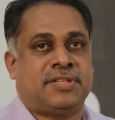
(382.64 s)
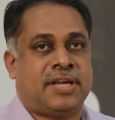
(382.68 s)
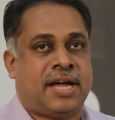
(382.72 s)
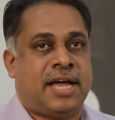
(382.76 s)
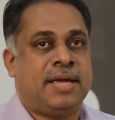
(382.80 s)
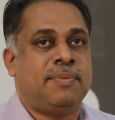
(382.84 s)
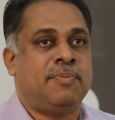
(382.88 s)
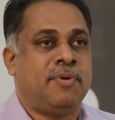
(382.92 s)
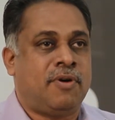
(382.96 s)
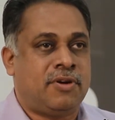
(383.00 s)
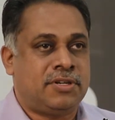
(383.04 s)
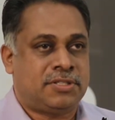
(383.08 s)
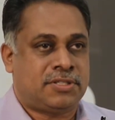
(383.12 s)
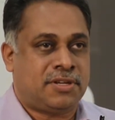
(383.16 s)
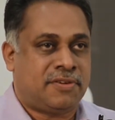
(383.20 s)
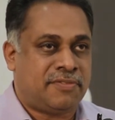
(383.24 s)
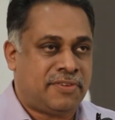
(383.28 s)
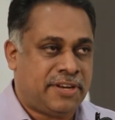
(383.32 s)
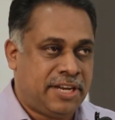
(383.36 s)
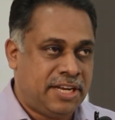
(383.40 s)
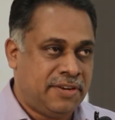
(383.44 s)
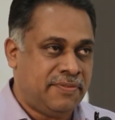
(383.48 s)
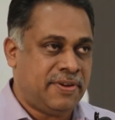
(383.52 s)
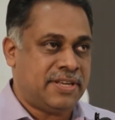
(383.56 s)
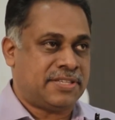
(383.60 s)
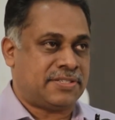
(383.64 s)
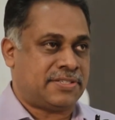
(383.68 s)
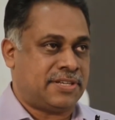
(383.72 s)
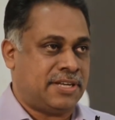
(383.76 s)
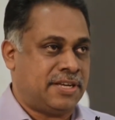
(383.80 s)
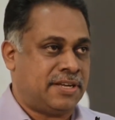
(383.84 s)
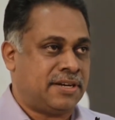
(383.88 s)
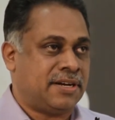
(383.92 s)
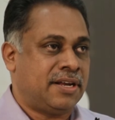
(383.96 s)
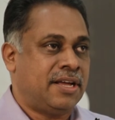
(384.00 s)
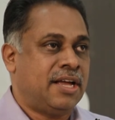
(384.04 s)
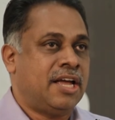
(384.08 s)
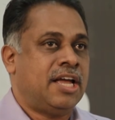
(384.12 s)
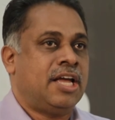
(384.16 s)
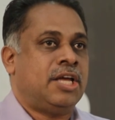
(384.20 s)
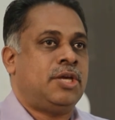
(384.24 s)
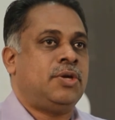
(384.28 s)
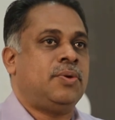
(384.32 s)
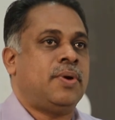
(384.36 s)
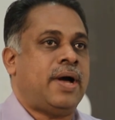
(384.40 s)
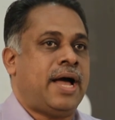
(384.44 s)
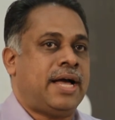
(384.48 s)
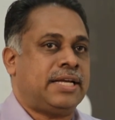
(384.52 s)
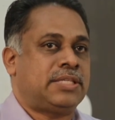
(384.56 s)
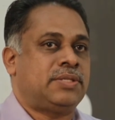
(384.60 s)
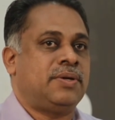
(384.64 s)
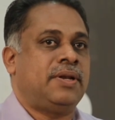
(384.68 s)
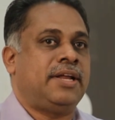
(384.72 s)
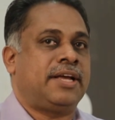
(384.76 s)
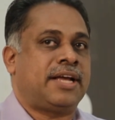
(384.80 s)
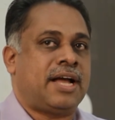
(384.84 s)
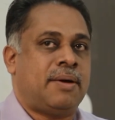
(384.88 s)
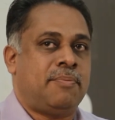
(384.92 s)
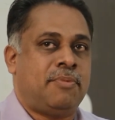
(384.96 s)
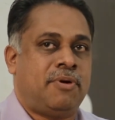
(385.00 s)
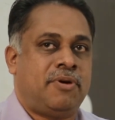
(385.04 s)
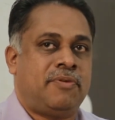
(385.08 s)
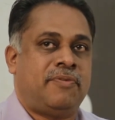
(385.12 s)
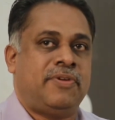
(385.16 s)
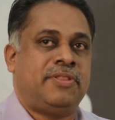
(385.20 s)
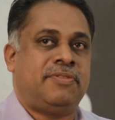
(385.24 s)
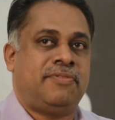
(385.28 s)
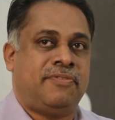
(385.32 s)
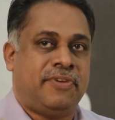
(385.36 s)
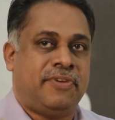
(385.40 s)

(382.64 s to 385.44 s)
the eyeballs of an investor, you actually come out with